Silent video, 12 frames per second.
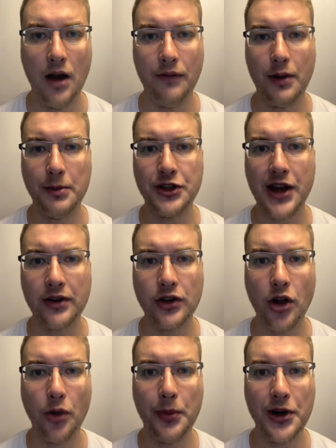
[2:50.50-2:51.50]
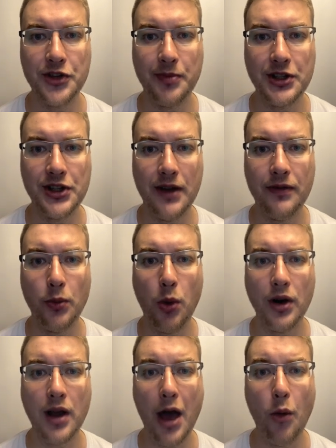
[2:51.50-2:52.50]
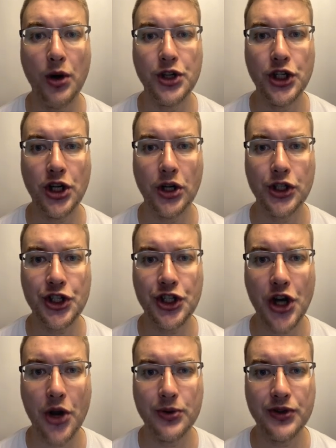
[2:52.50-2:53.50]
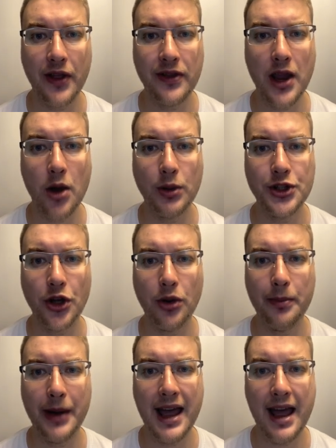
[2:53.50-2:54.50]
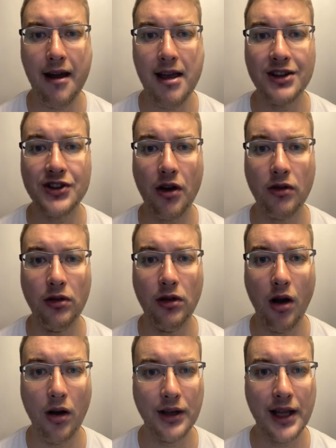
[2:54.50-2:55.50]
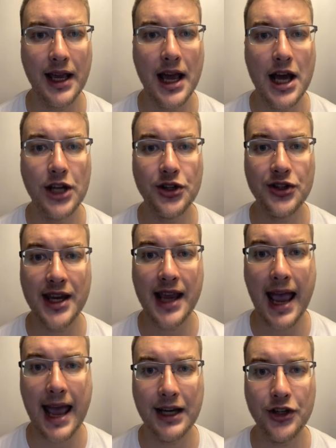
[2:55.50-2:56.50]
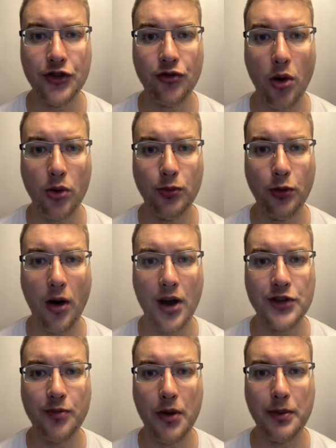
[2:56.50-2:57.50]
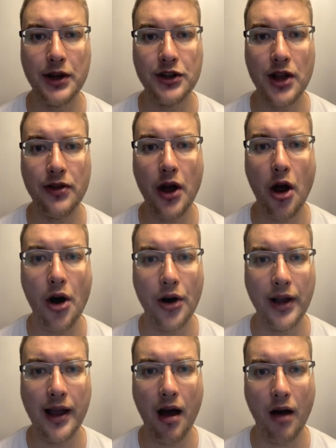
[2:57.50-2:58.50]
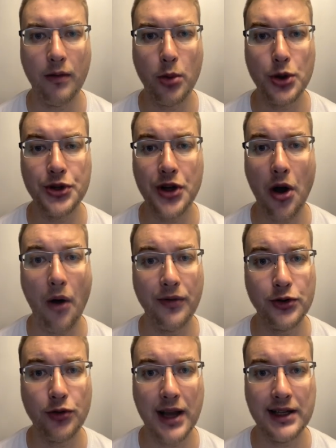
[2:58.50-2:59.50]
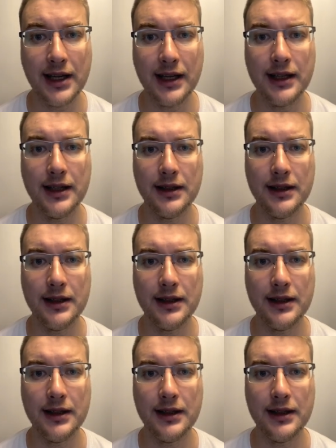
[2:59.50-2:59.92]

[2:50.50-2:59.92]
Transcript: From a technical perspective, the one-hour chart shows that the euro-dollar pair is unlikely to see any strong price movement in the early hours of trading.